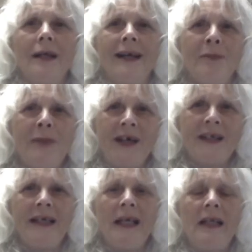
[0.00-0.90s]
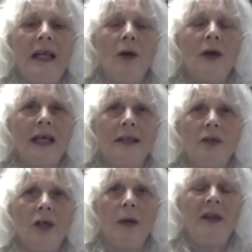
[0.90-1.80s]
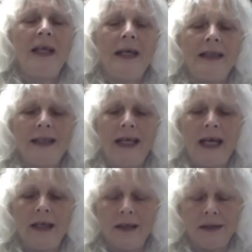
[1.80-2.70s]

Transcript: But, and then look at the top, and there is again,